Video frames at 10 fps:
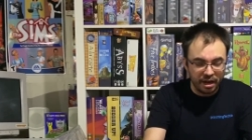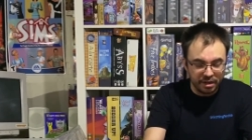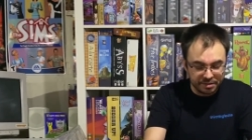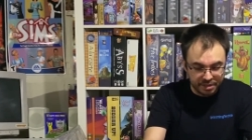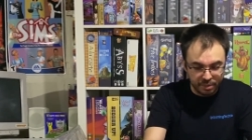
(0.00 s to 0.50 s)

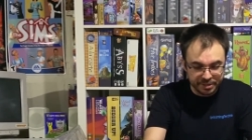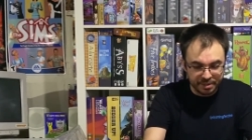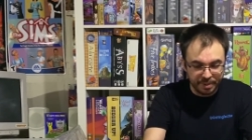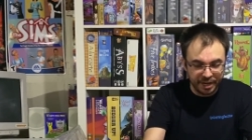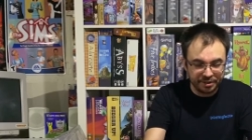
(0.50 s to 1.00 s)
So is the
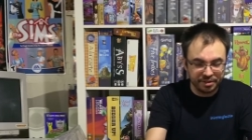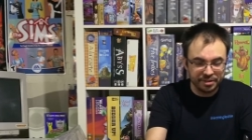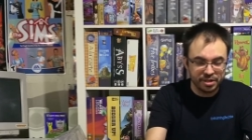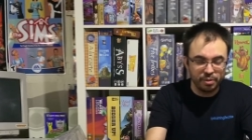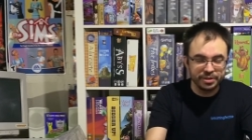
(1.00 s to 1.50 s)
base, and
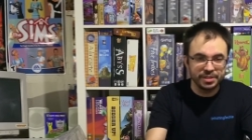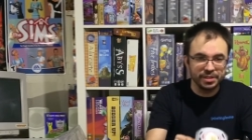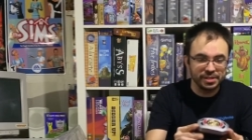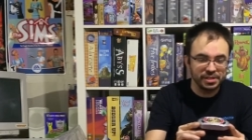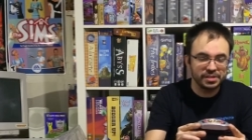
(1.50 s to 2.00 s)
so is
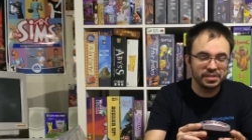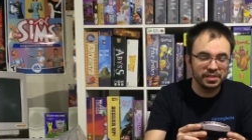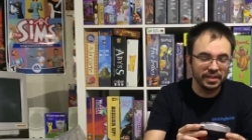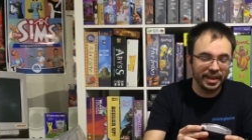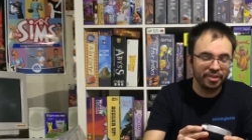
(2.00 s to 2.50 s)
this. This isn't
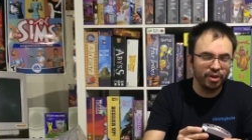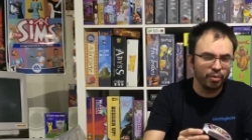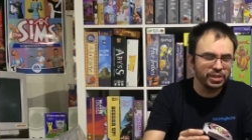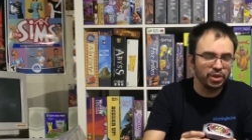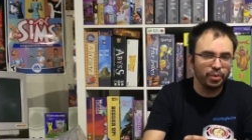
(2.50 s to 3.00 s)
like the
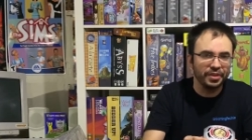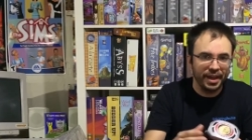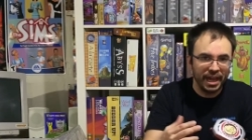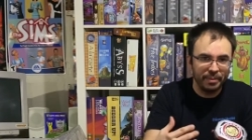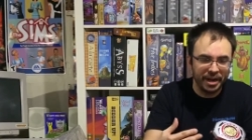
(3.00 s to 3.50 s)
original one that
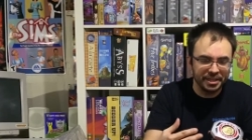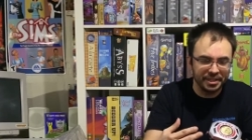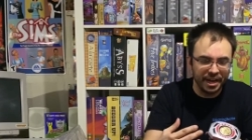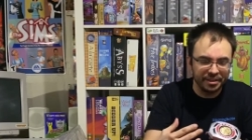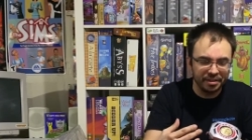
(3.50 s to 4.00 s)
came out in the
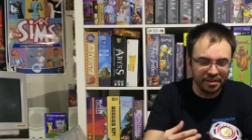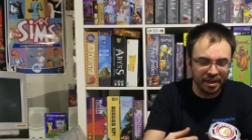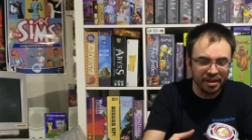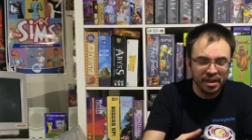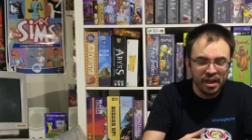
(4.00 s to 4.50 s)
90s that
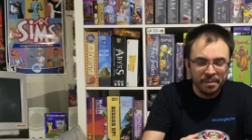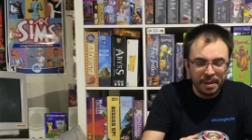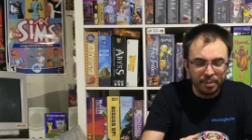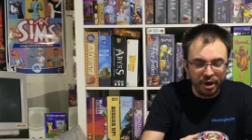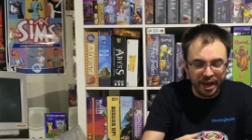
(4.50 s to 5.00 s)

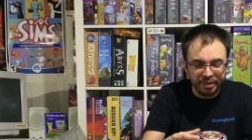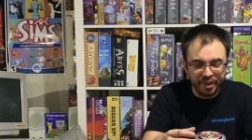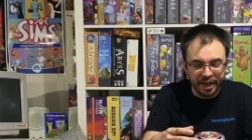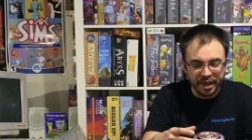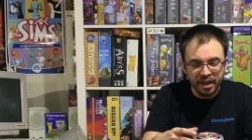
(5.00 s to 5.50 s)
people had
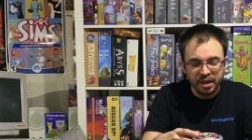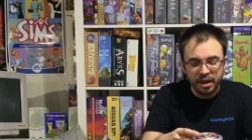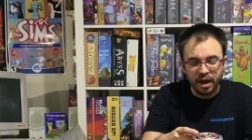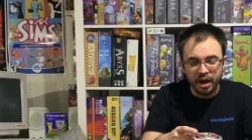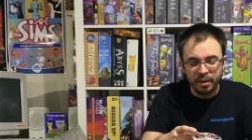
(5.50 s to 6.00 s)
that
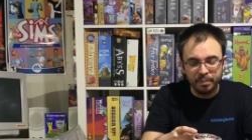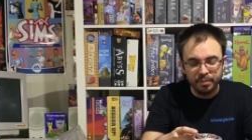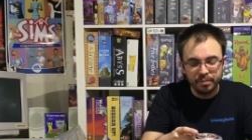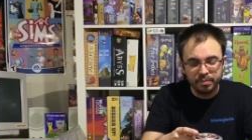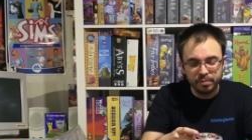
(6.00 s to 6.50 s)

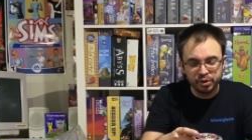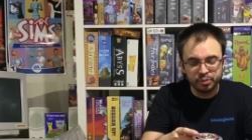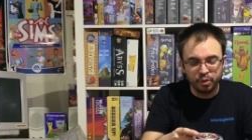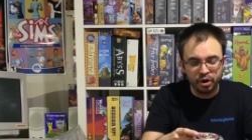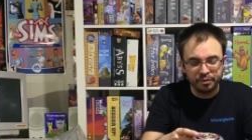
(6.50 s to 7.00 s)
was
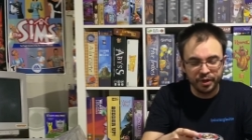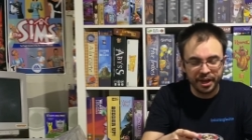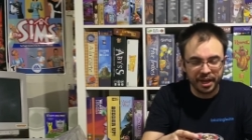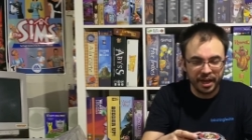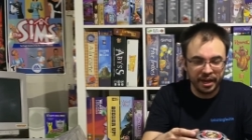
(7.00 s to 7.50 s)
more of like
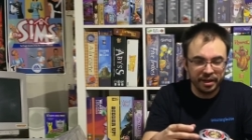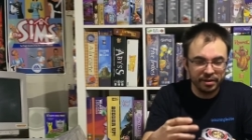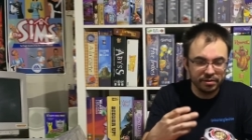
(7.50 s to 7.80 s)
a,